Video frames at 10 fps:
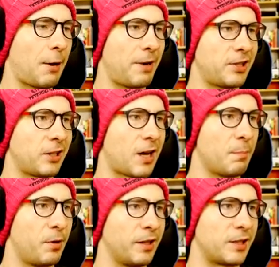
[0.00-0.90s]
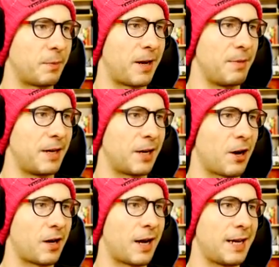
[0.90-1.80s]
I wasted a lot of bullets, but I mean, I
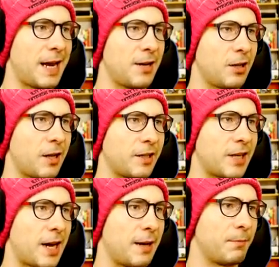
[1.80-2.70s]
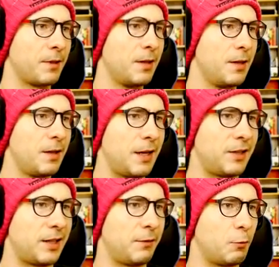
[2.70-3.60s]
got, I gained a lot of time.
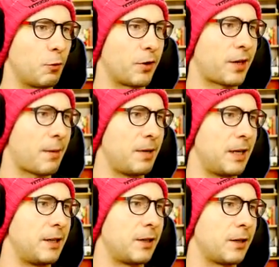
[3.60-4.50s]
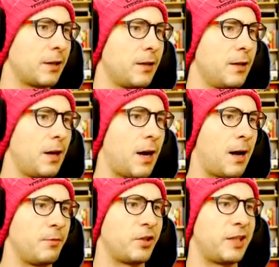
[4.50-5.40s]
Is it even worth coming in here?
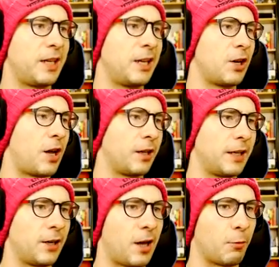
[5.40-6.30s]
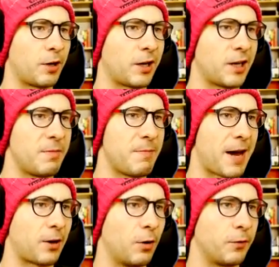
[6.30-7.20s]
Um, just get it all, get it all. We're not gonna be
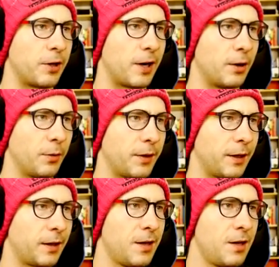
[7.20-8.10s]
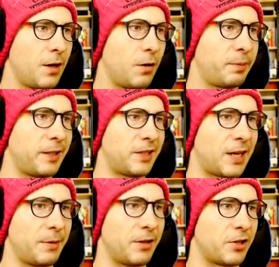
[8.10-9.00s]
back over here, I don't think. Oh, please
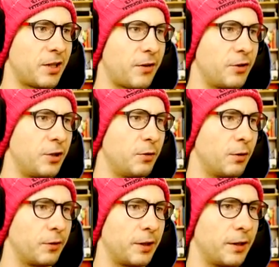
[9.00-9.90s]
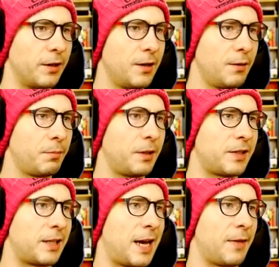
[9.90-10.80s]
tell me there's another dude over here.
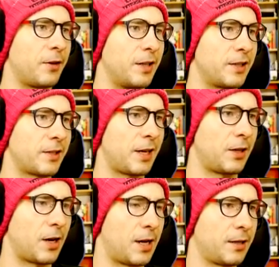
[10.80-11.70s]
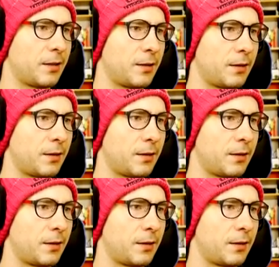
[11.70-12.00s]
Please, yeah, there is. Thank God.